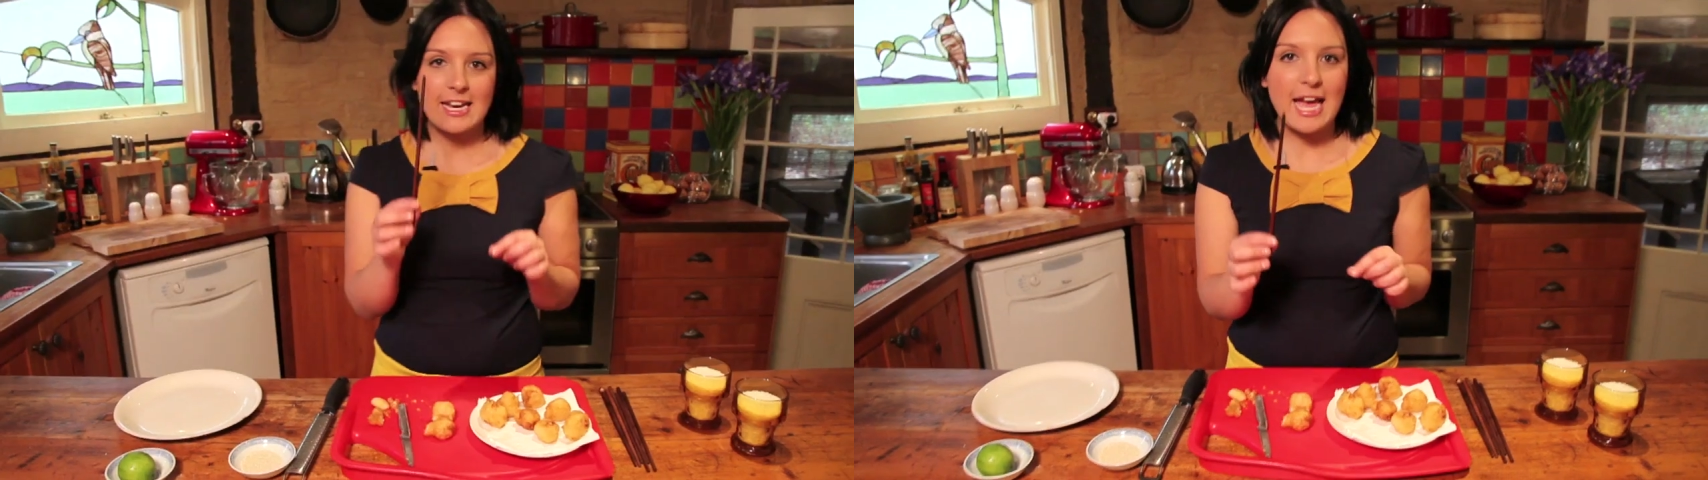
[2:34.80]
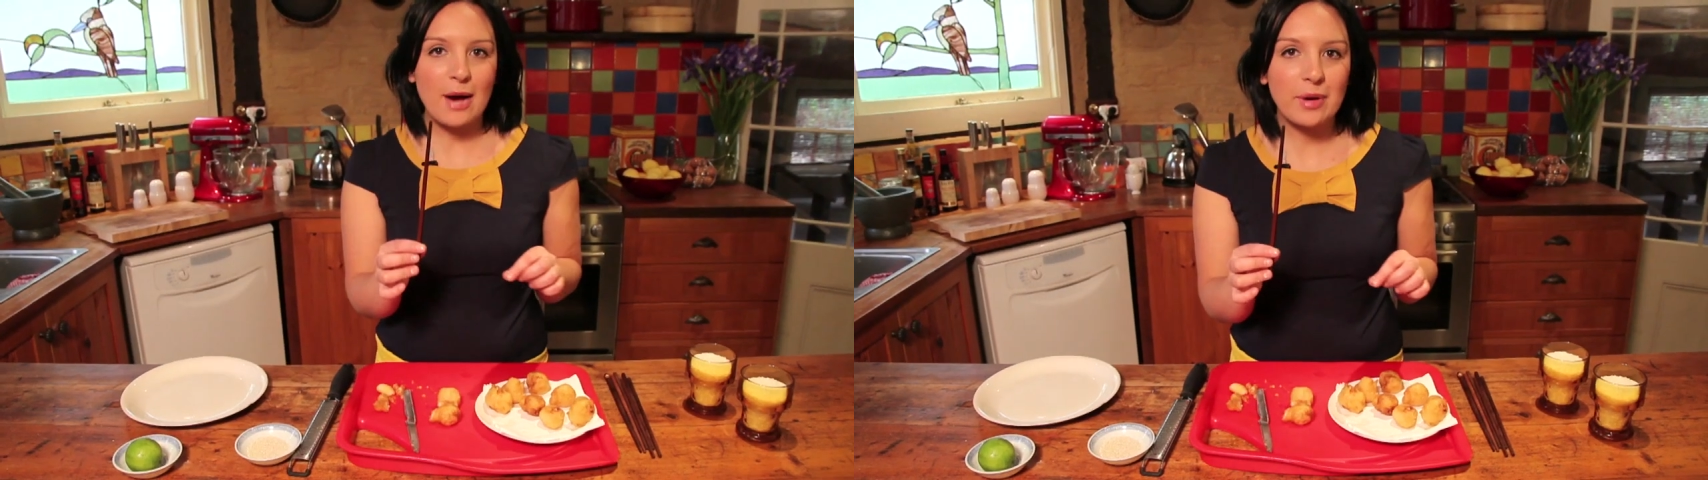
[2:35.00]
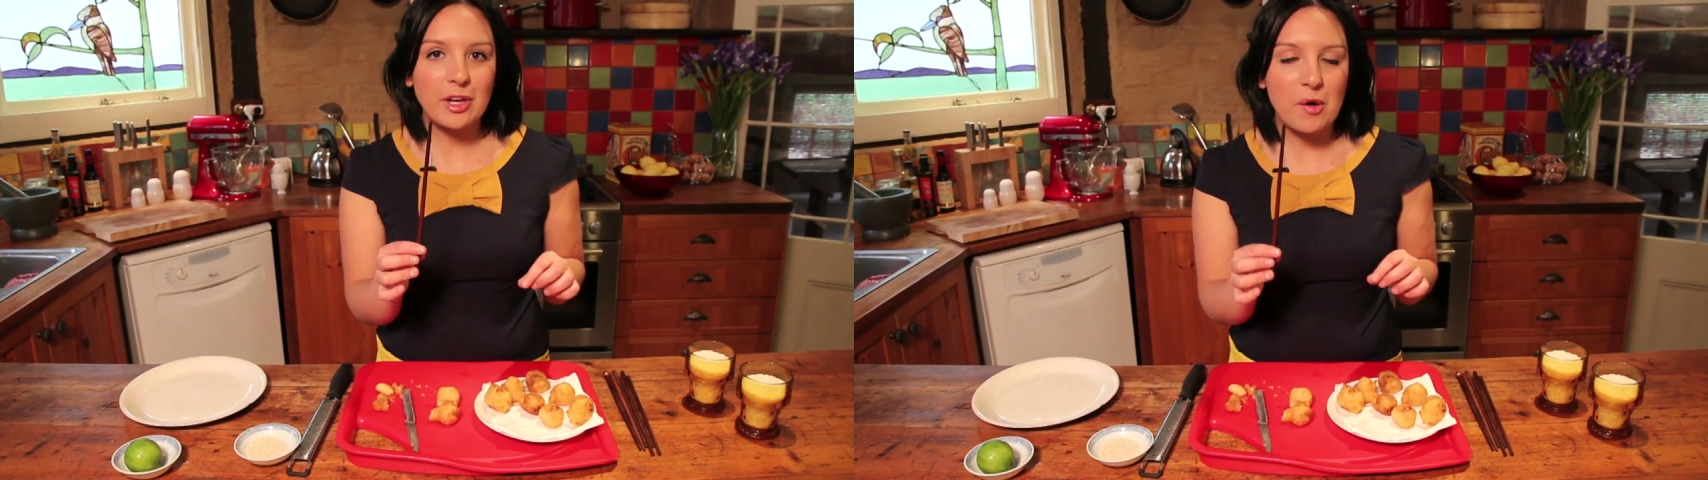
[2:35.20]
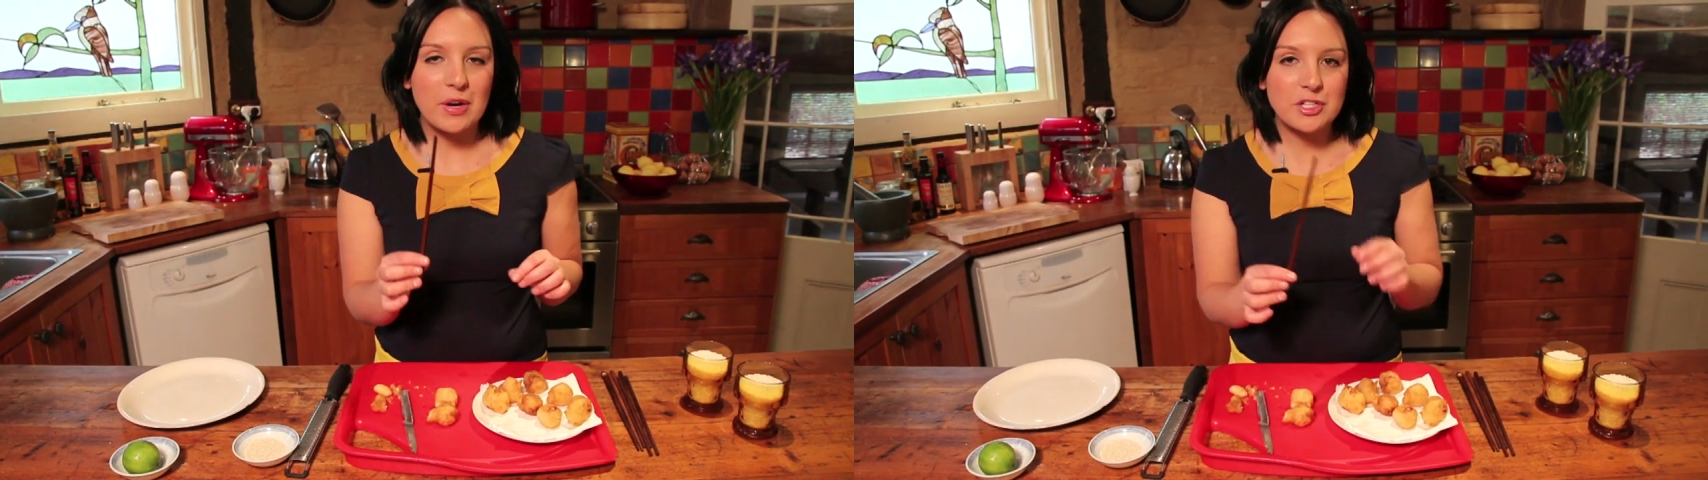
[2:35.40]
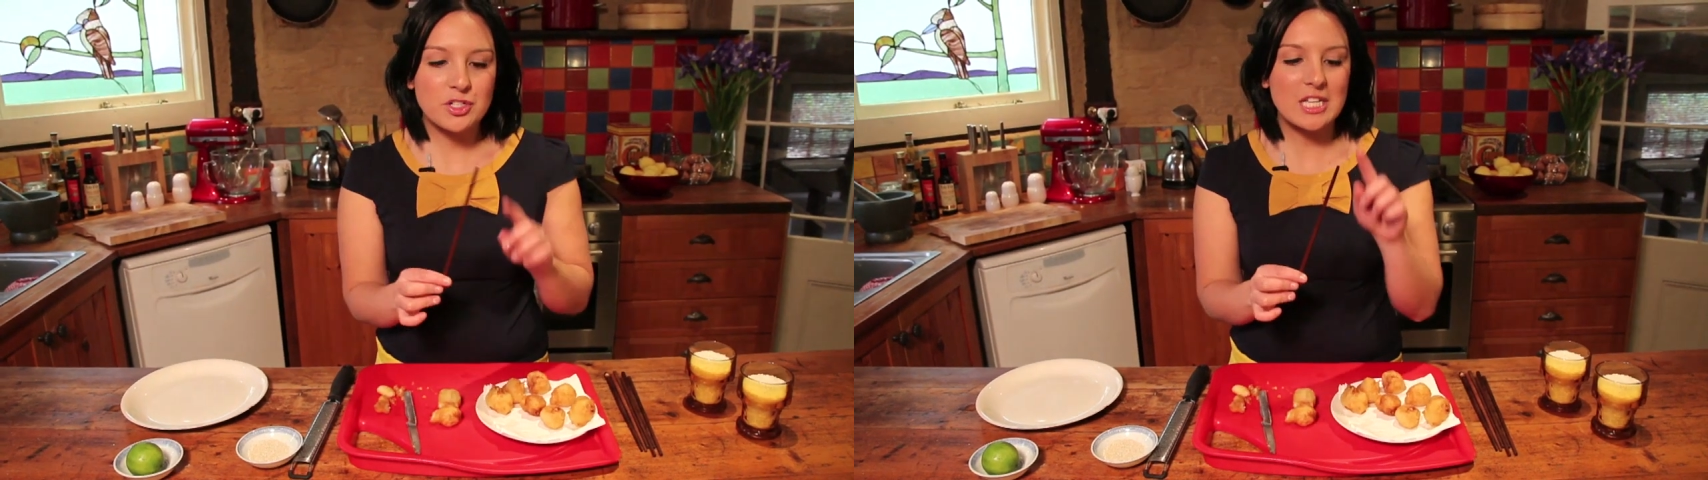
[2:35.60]
And now we're
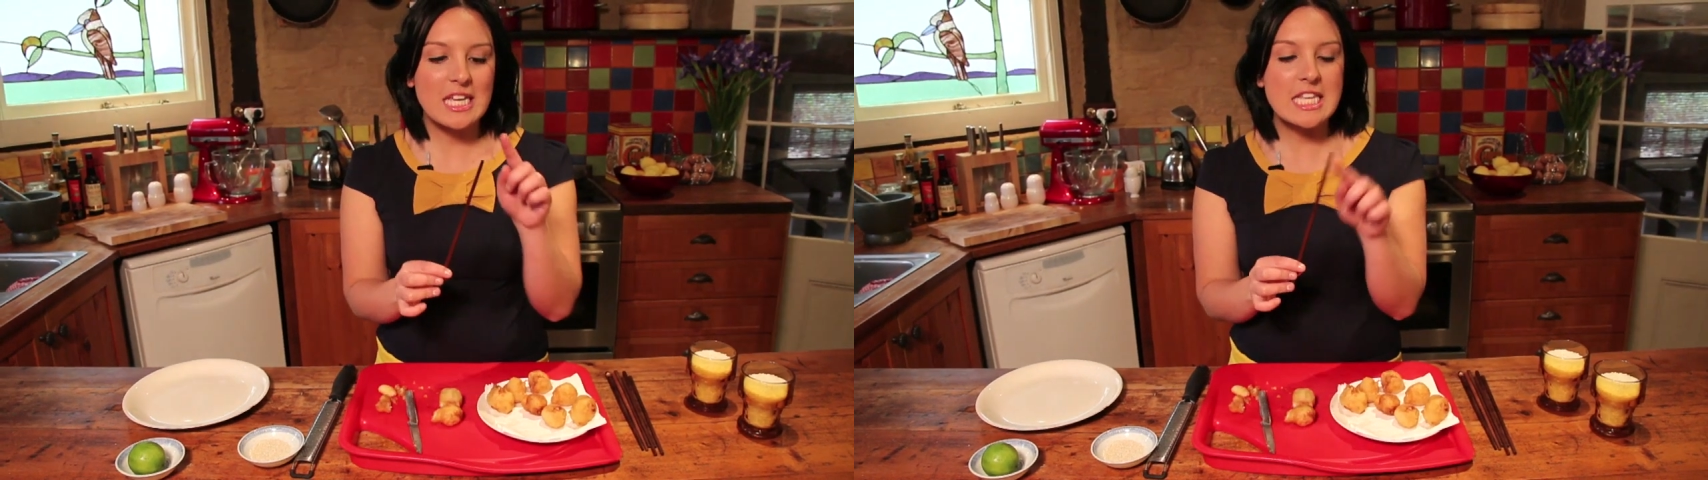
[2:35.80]
going to